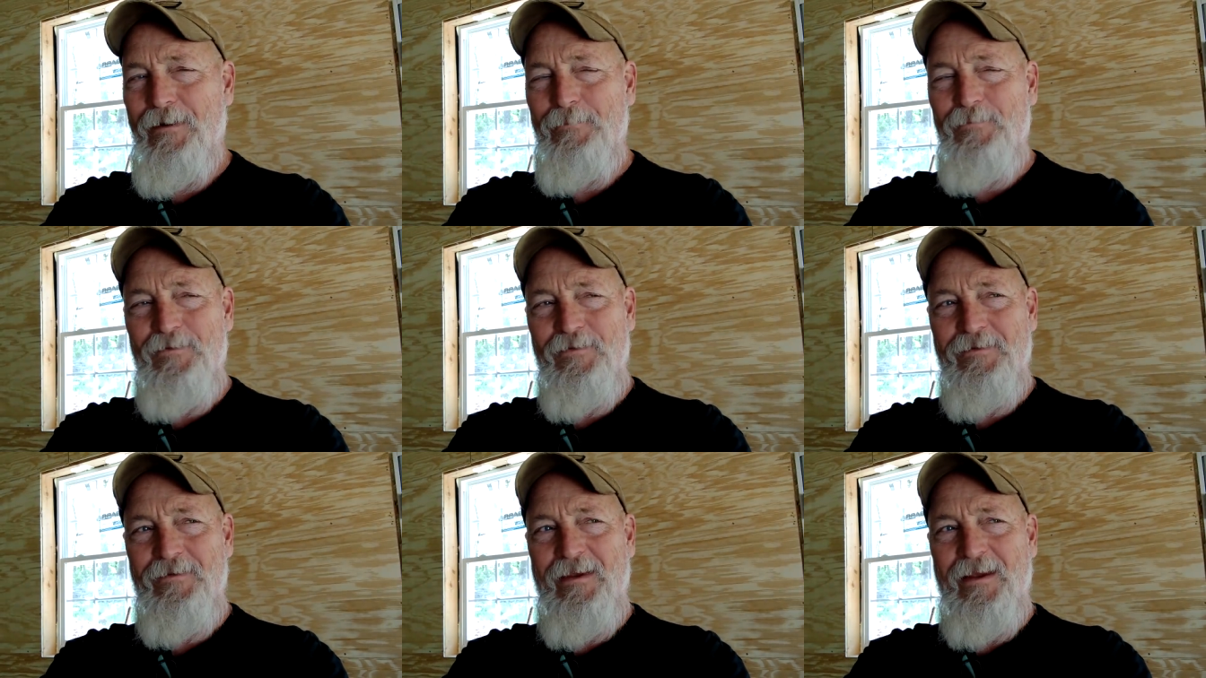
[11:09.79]
I'm
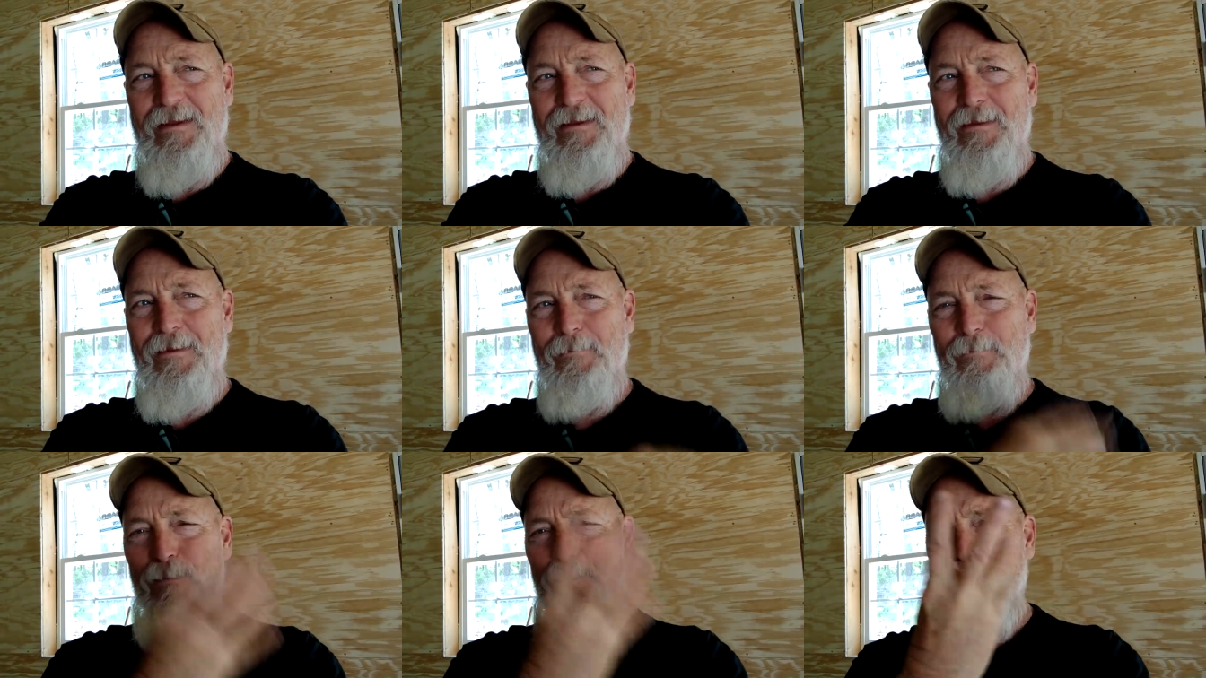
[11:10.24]
just
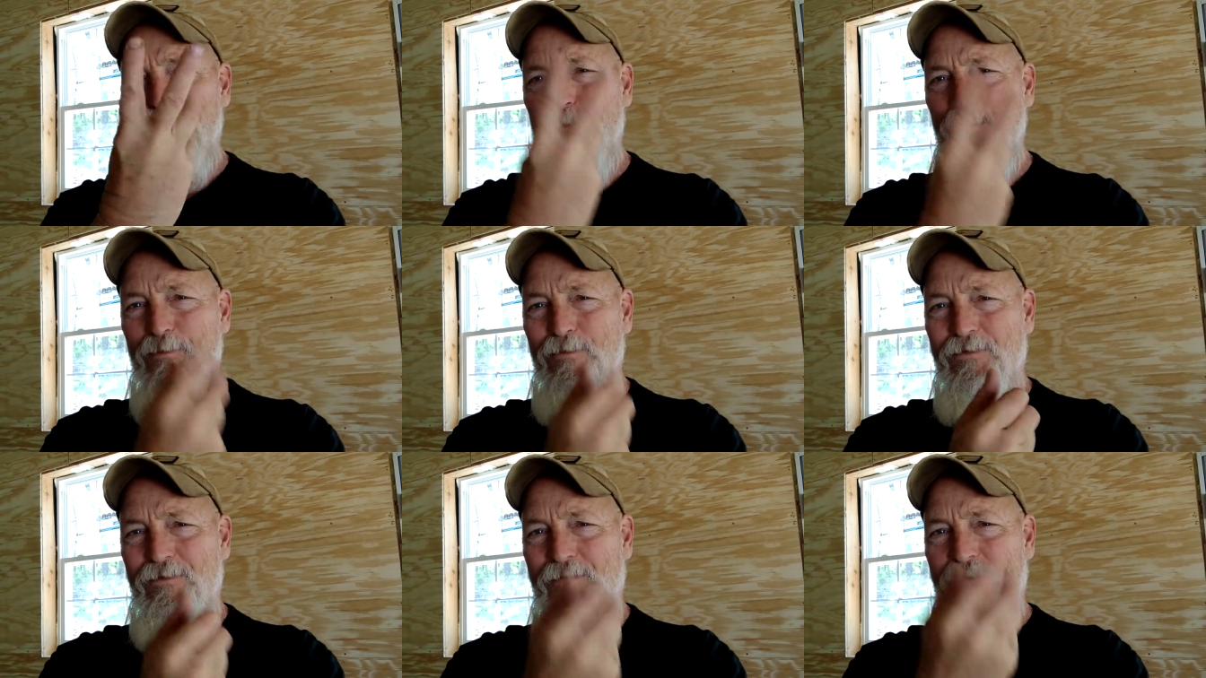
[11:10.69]
getting the
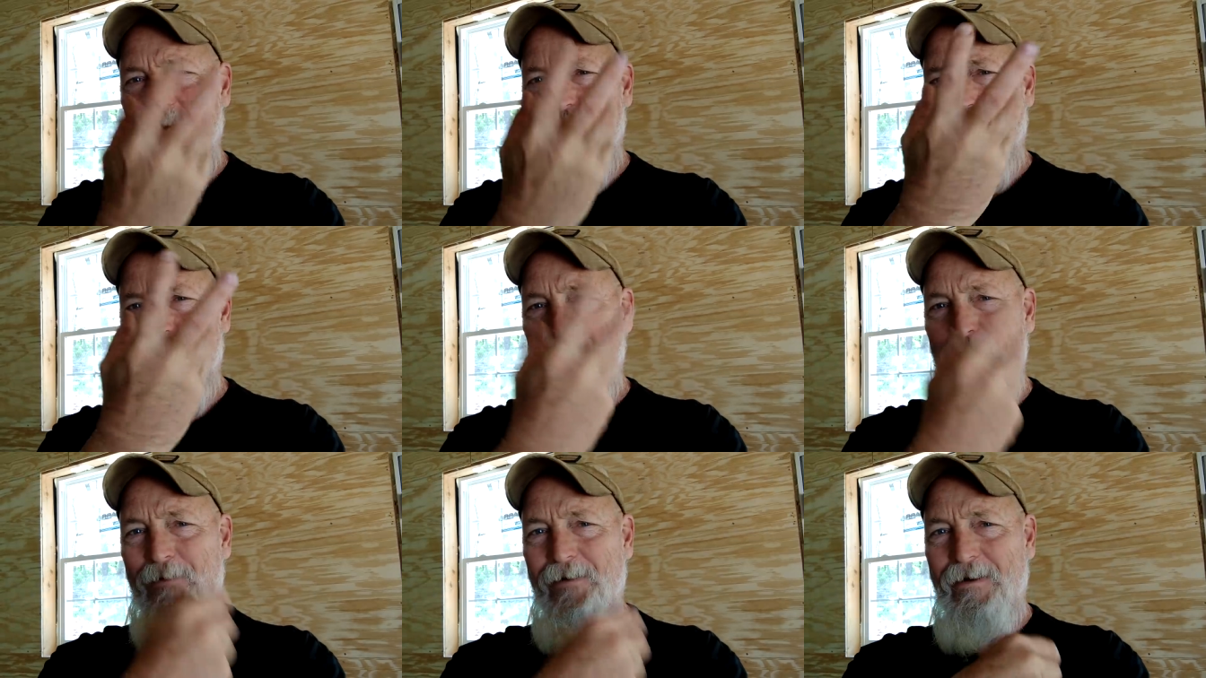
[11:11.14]
muse
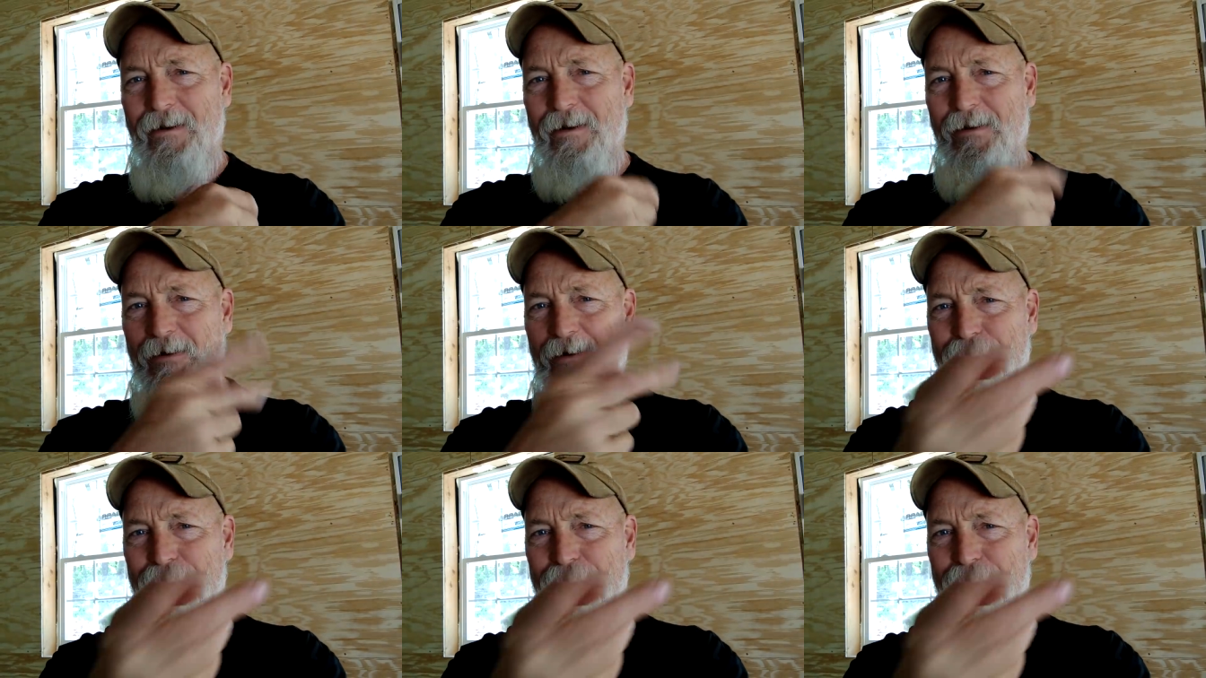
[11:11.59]
striking me right now.